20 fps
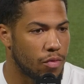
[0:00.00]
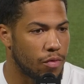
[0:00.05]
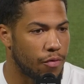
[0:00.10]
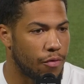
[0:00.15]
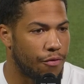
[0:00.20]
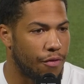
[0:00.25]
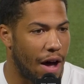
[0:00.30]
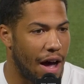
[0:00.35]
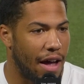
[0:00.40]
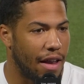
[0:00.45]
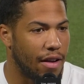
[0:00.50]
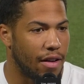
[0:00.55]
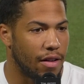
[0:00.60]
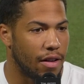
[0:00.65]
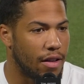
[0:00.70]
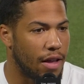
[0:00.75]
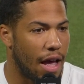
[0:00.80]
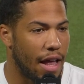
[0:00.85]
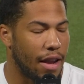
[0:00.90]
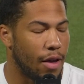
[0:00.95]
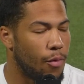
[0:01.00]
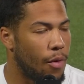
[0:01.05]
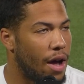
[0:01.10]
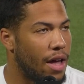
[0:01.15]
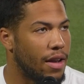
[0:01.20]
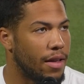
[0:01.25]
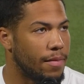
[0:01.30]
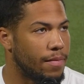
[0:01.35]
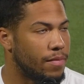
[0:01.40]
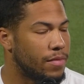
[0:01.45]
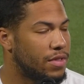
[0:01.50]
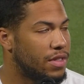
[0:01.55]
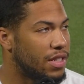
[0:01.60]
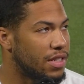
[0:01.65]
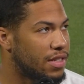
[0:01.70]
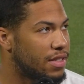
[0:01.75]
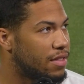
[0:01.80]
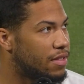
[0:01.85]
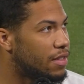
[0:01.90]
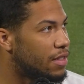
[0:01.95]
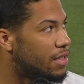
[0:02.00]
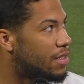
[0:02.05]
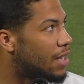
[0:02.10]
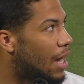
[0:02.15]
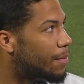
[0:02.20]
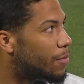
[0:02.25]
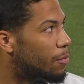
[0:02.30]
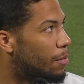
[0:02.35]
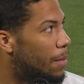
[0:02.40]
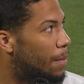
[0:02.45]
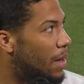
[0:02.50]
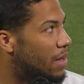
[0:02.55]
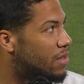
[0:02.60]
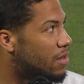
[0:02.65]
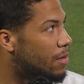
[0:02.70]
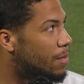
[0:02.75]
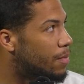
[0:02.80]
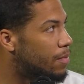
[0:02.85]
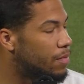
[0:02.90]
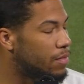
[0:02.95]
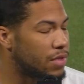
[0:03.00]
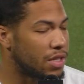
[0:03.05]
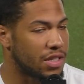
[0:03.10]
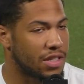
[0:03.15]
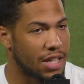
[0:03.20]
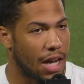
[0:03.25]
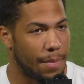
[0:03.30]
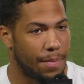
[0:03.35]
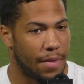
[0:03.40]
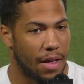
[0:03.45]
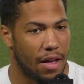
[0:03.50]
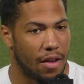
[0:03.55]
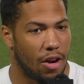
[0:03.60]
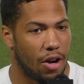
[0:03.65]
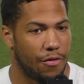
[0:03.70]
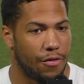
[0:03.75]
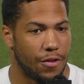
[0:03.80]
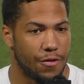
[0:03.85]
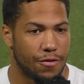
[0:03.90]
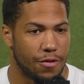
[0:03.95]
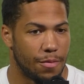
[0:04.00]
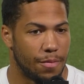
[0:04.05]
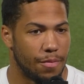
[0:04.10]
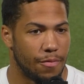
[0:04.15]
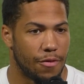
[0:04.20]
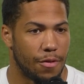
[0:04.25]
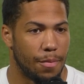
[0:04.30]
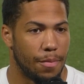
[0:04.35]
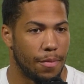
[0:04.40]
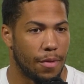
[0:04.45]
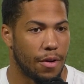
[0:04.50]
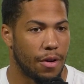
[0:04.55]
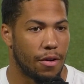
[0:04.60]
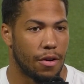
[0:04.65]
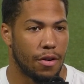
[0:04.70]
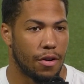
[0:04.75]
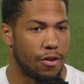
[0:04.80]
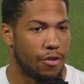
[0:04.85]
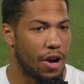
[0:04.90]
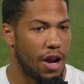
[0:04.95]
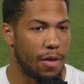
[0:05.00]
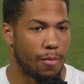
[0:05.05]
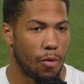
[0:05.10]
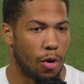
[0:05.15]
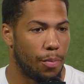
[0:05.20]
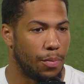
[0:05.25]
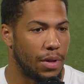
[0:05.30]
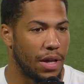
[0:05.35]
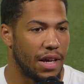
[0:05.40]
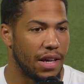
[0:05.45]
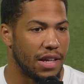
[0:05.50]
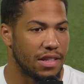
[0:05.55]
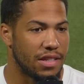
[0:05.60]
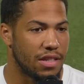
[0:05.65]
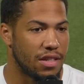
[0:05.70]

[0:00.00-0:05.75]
find any way to stop the momentum, to stop that offense from creating more plays.